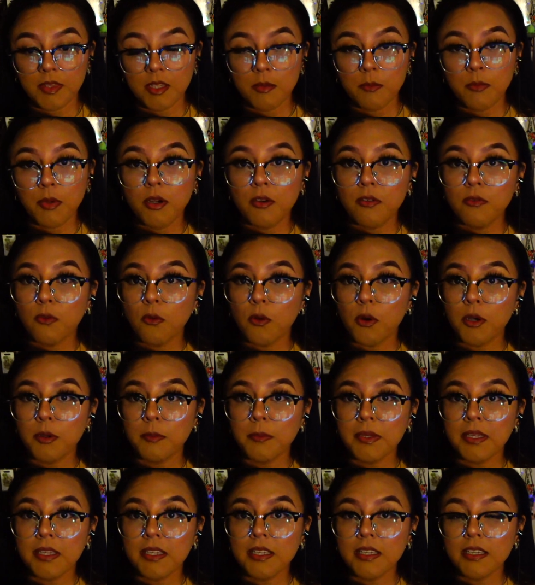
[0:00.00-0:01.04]

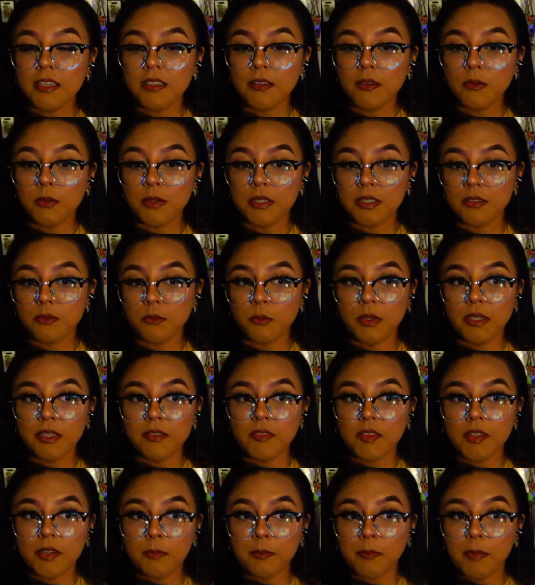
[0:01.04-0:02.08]
performing was one of
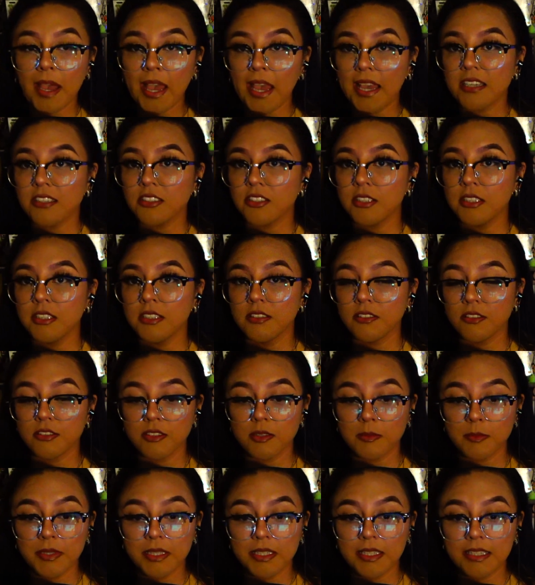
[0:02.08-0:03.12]
their passions or
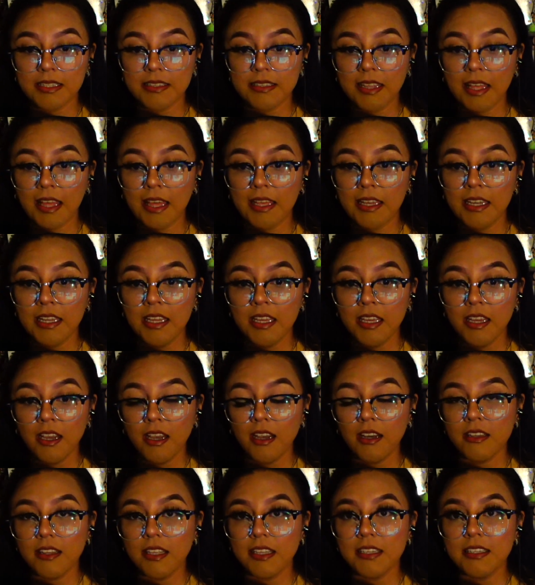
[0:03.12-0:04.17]
something like that,
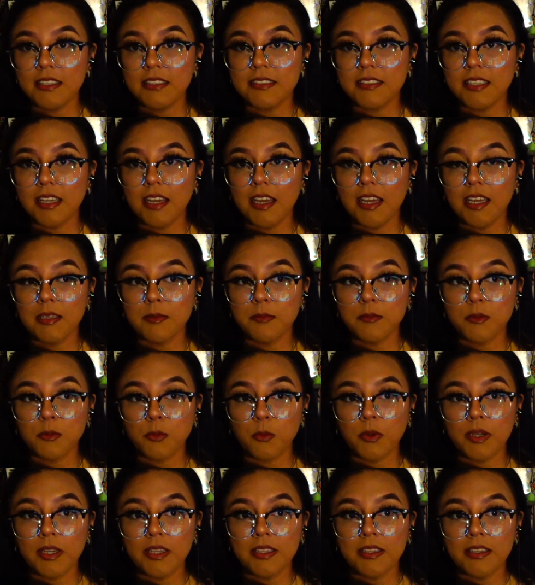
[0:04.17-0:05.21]
a lot of the times
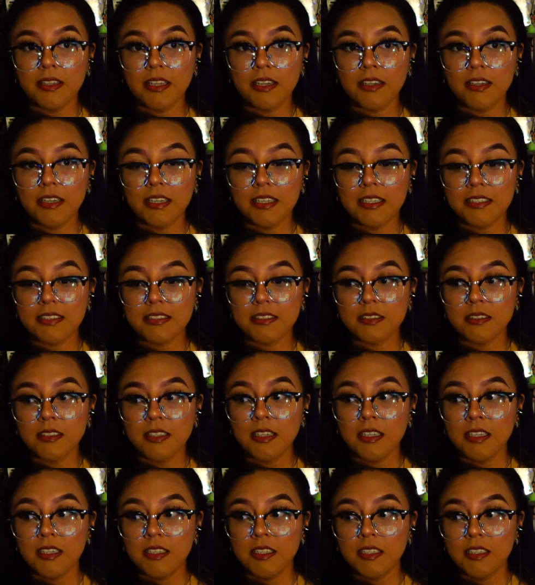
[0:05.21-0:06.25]
when there is
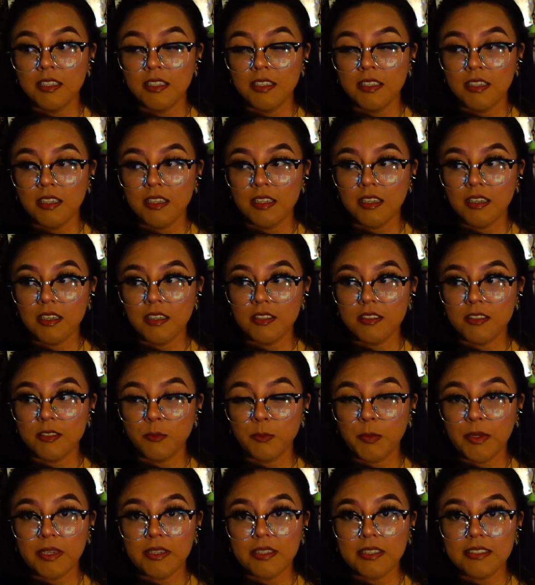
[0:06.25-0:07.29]

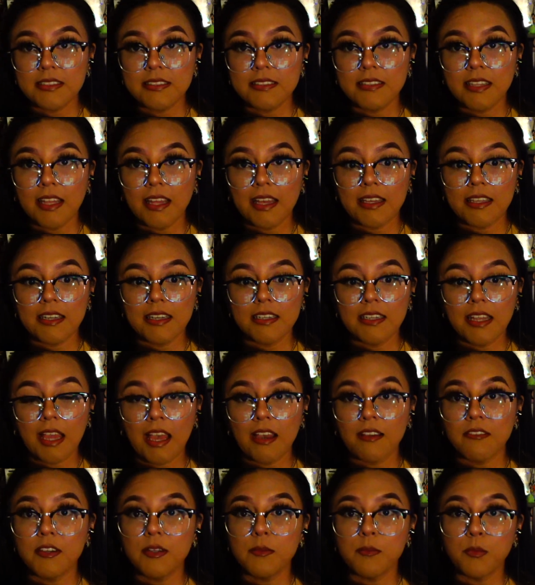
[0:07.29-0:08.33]
spirits that
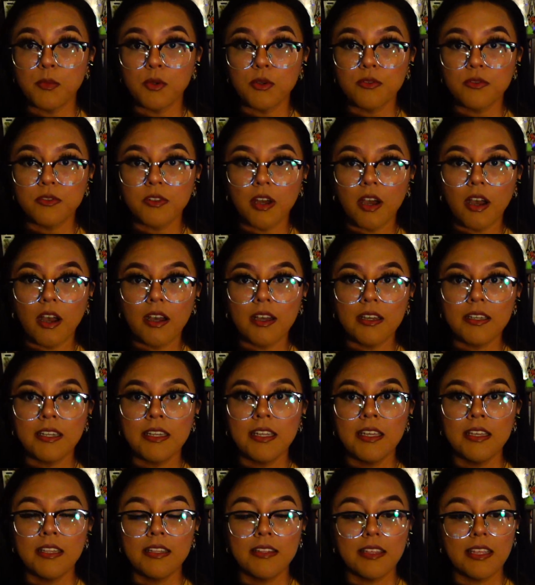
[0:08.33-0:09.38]
haven't moved on,
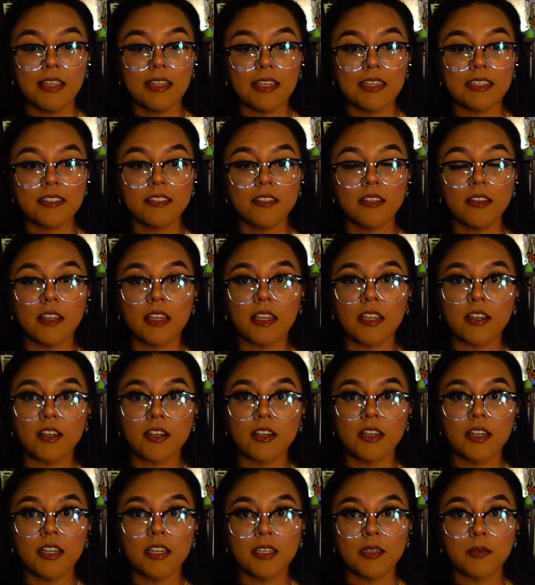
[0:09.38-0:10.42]
they like to
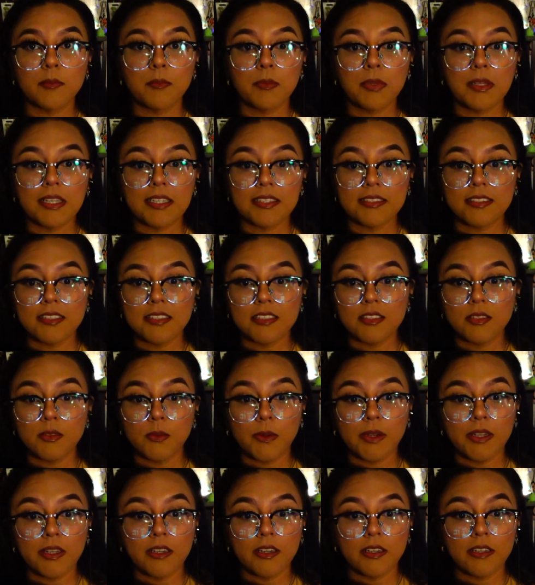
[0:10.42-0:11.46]
linger in places
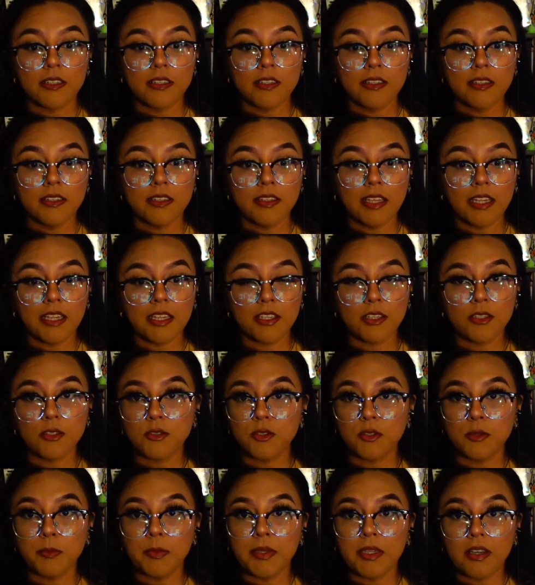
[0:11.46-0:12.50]
where they
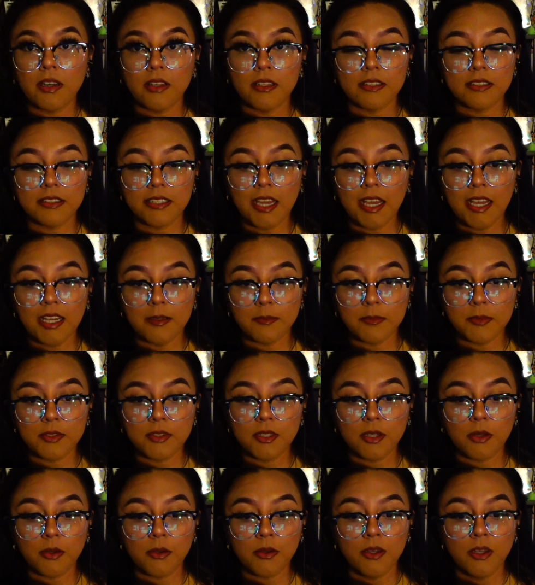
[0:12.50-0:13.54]
used to be all the time.
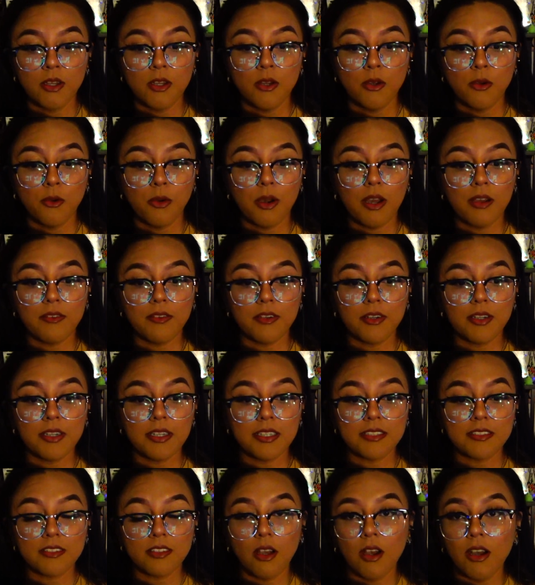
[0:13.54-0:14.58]
So whoever
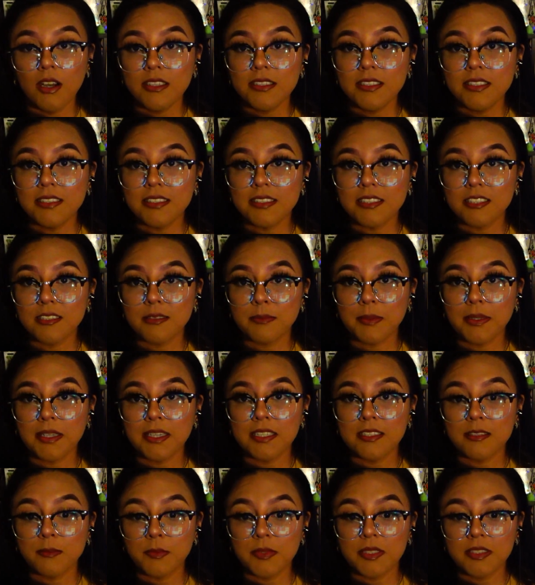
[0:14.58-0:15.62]
is haunting this
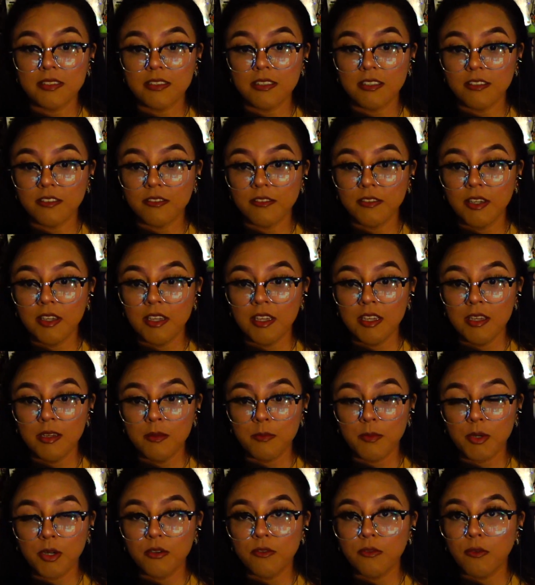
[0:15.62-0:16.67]
place must have
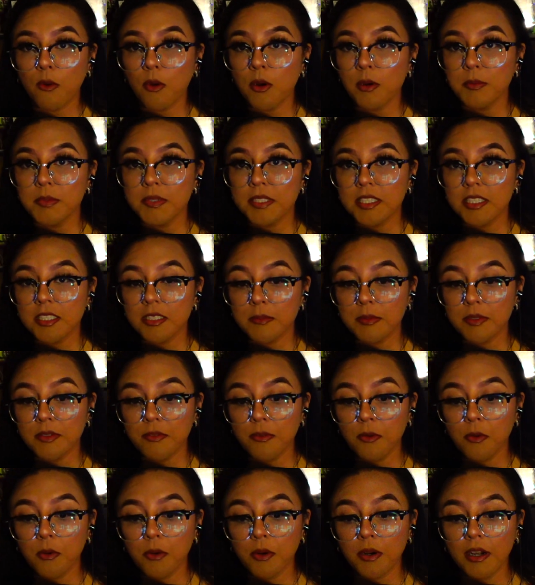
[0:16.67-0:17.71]
performed here
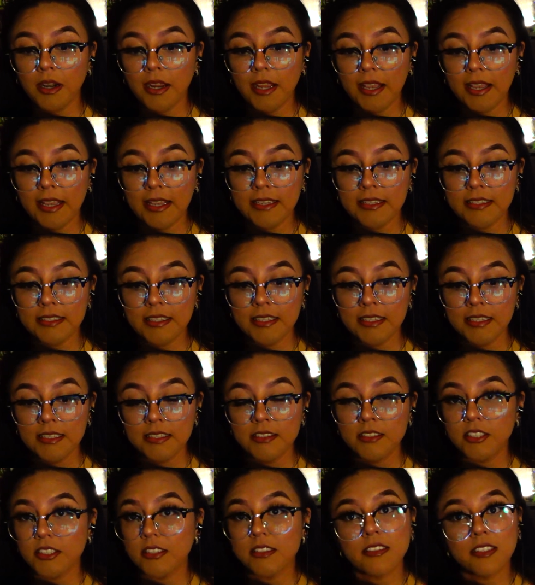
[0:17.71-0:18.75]
before and
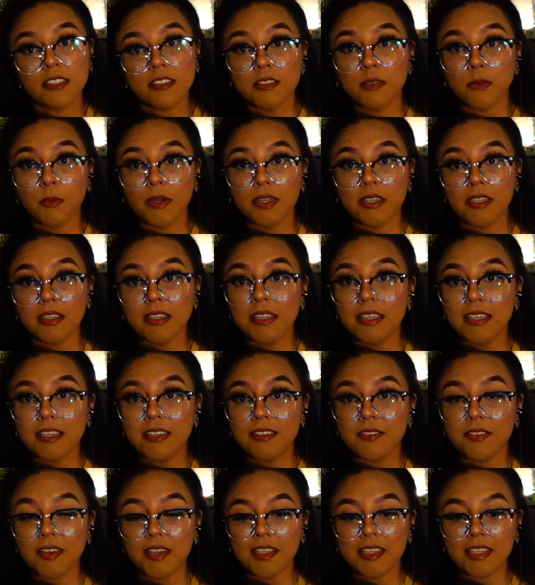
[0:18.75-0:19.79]
just doesn't want to
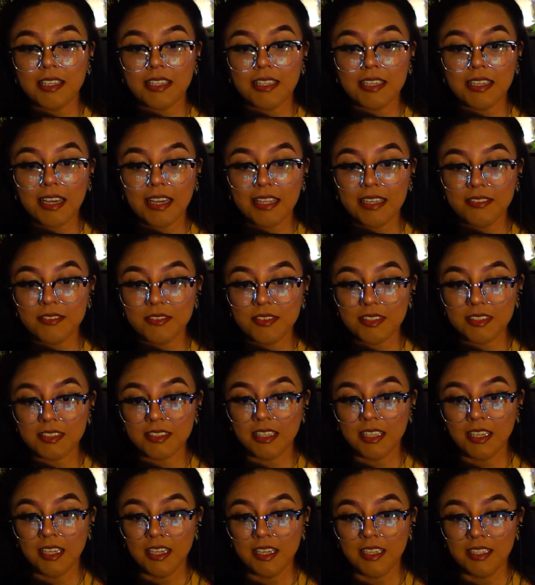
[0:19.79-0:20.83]
leave, and he kind of just
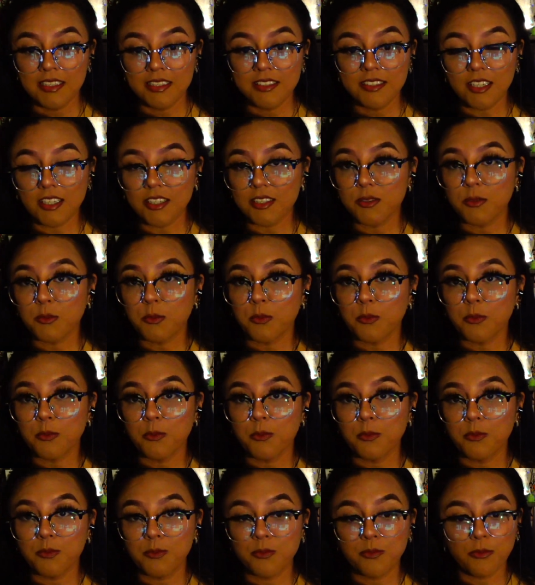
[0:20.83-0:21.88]
does
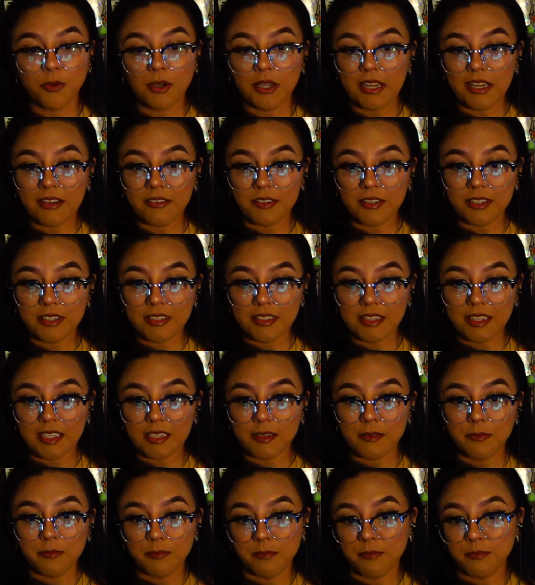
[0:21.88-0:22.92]
whatever,
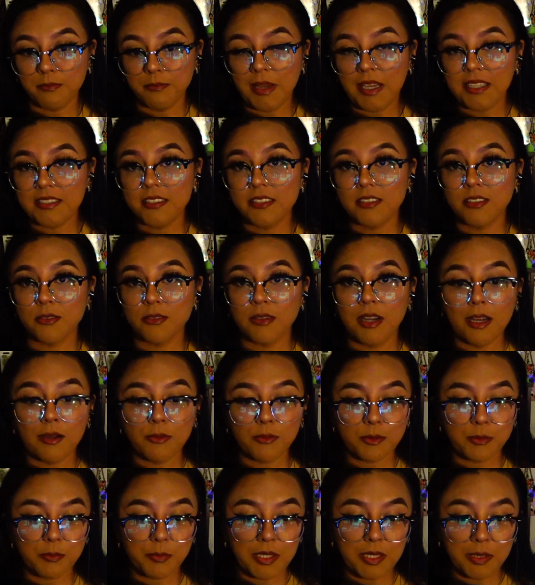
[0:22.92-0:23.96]
like messes around
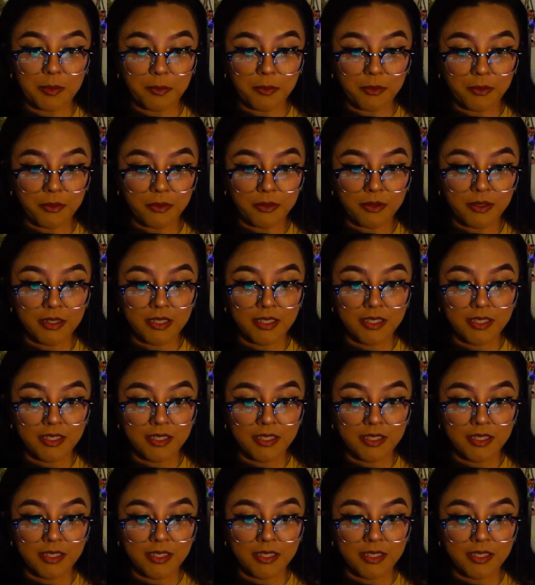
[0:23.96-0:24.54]
with people,